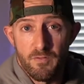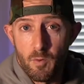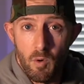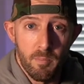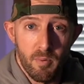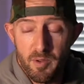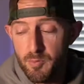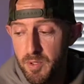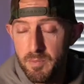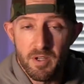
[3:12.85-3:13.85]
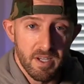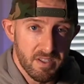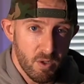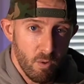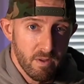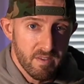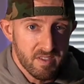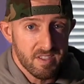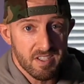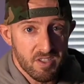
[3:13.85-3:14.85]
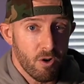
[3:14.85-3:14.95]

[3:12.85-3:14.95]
for $1.3 million is only the 6th